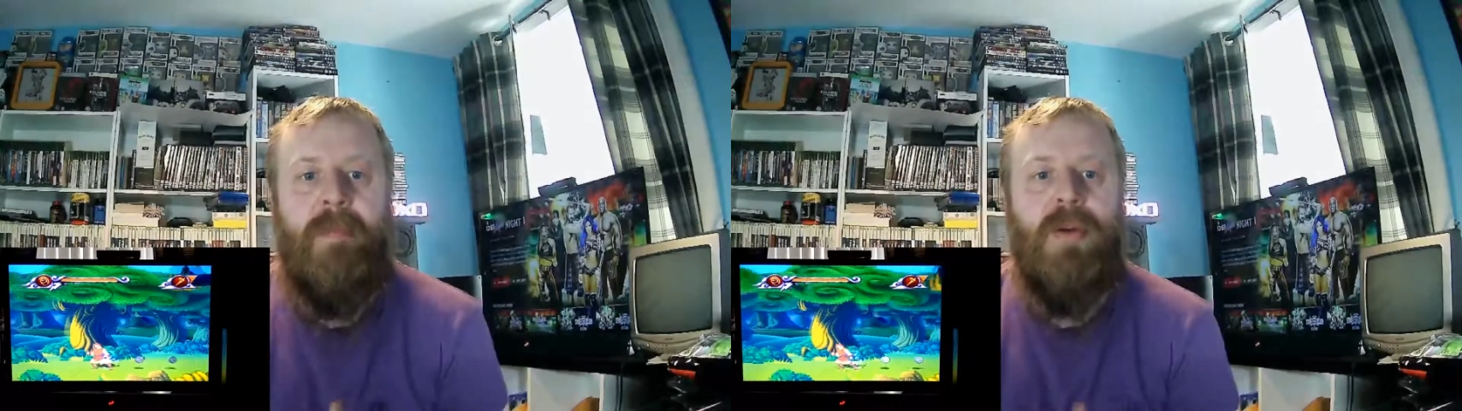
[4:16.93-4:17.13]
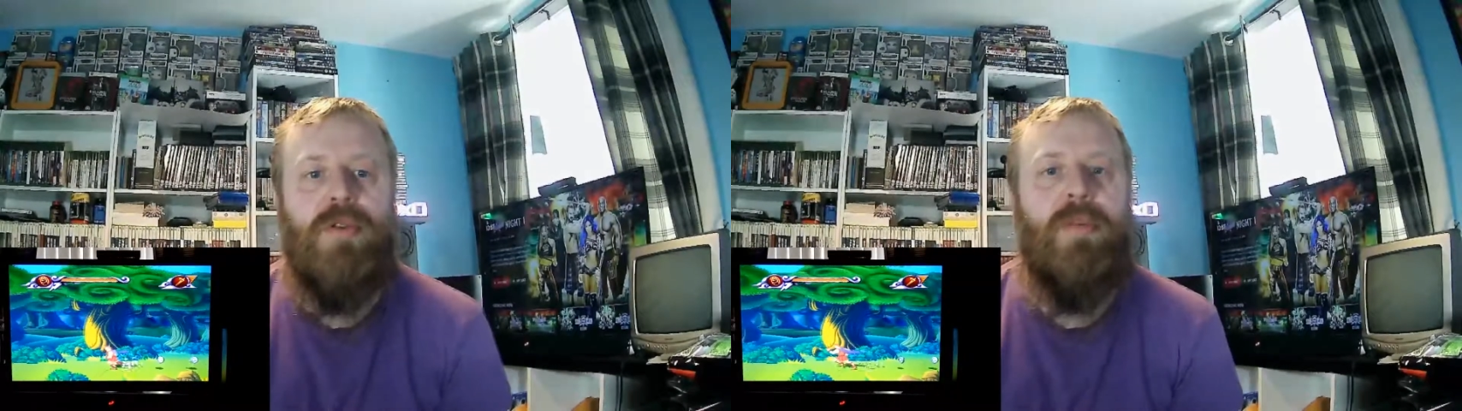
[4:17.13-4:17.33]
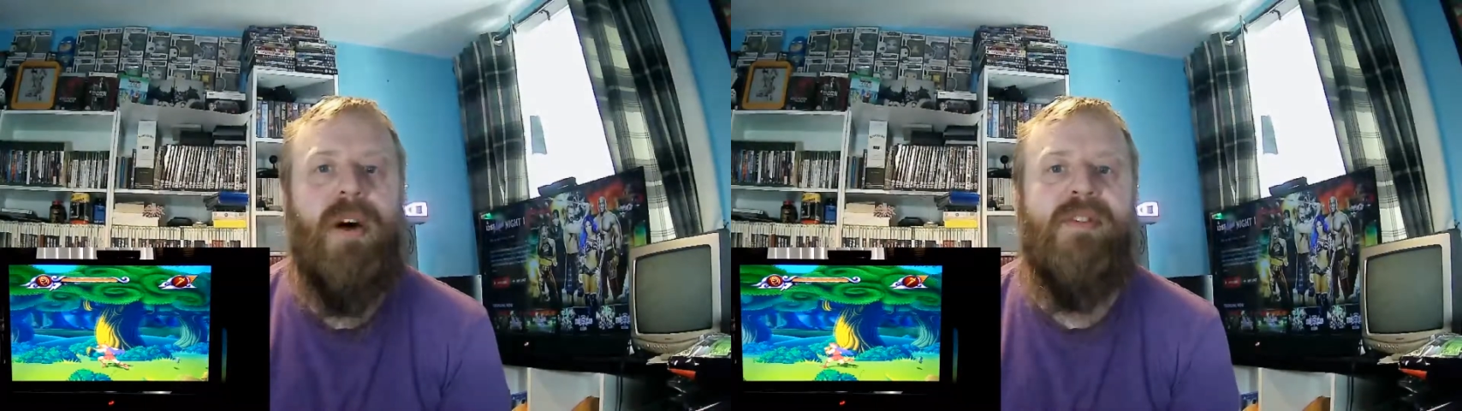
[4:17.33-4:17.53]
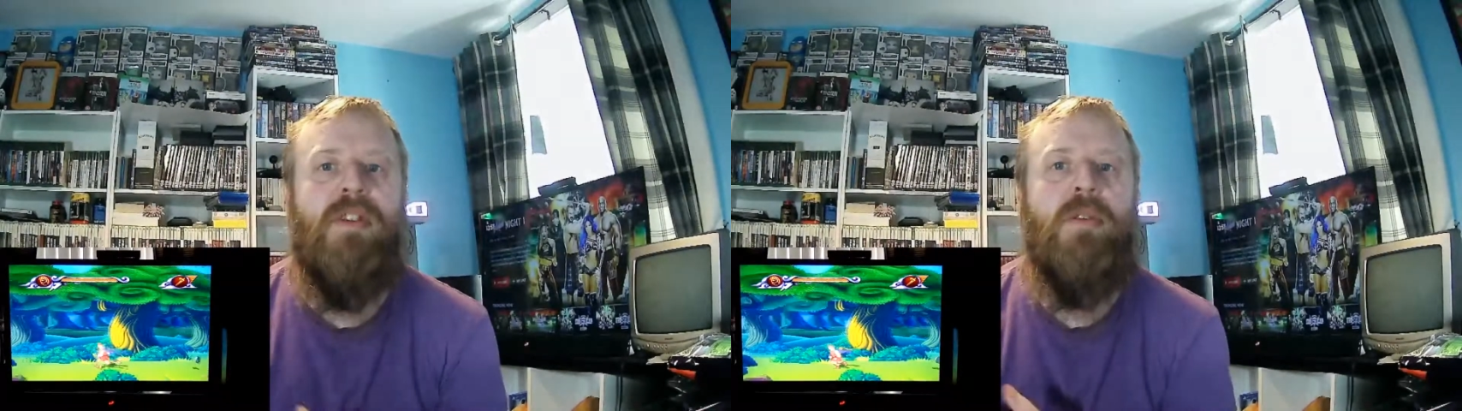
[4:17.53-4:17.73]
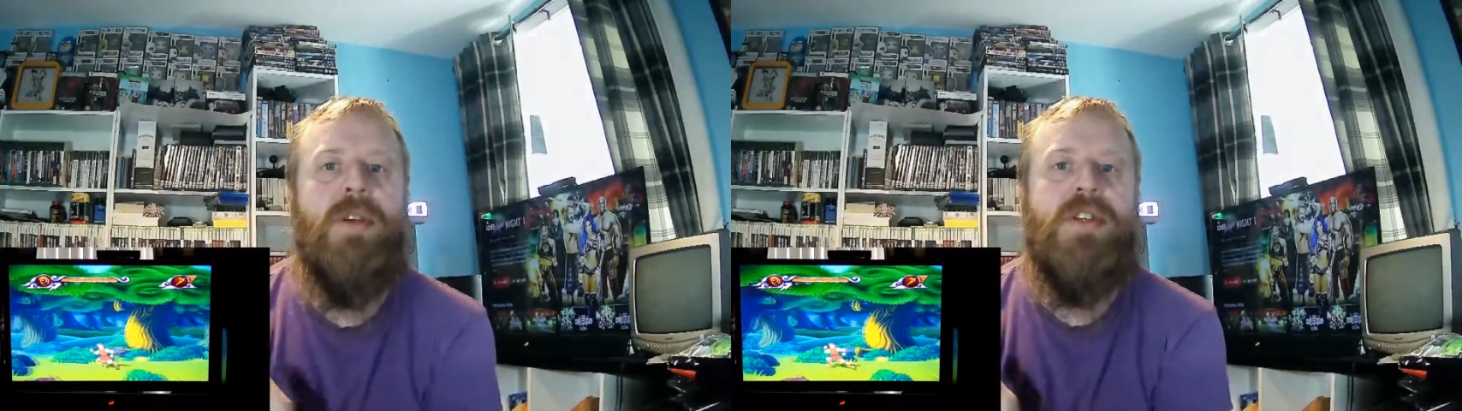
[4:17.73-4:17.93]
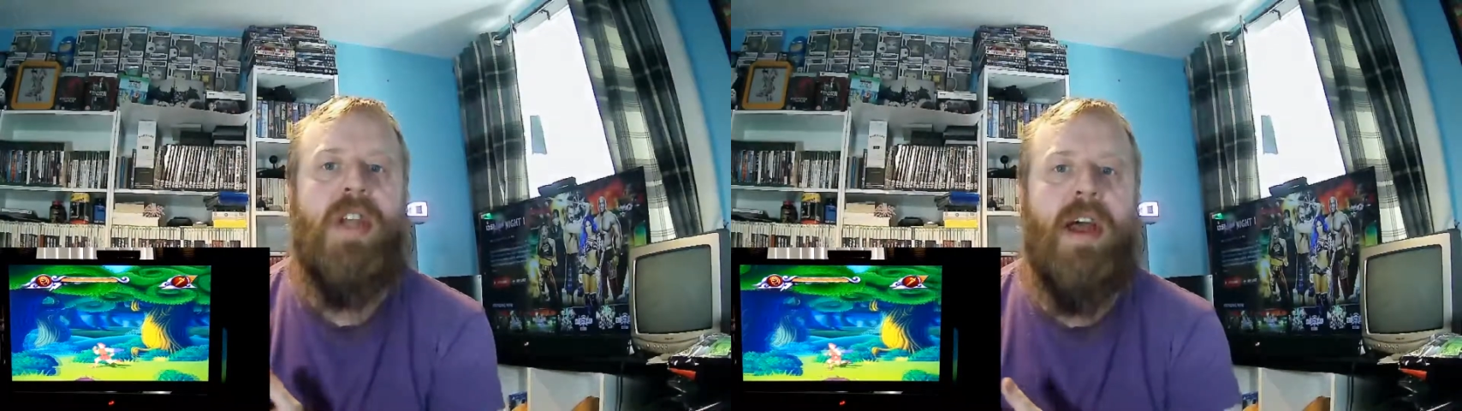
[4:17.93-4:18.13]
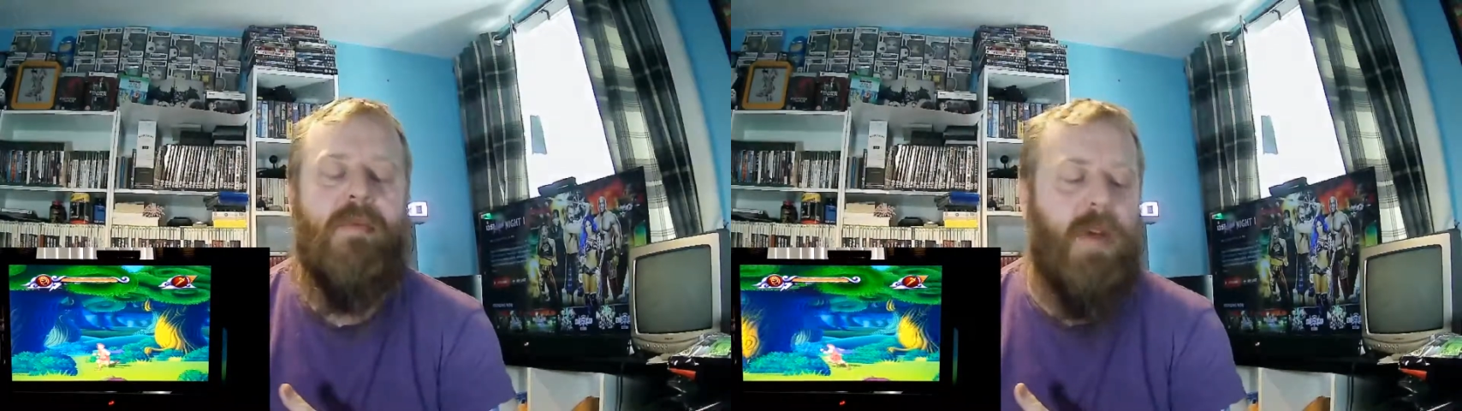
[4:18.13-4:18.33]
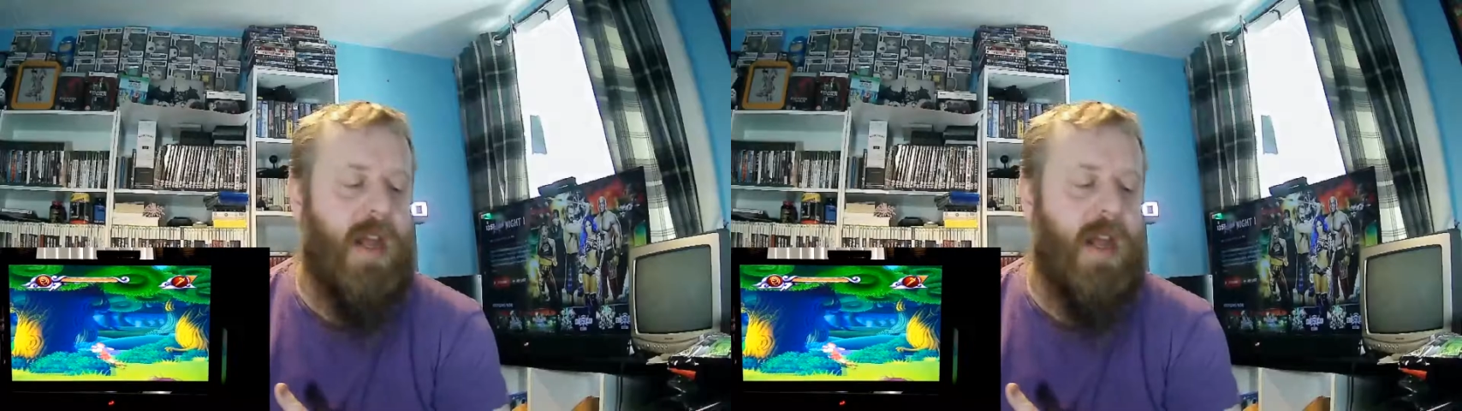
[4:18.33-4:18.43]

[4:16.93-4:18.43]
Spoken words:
puzzle platformer set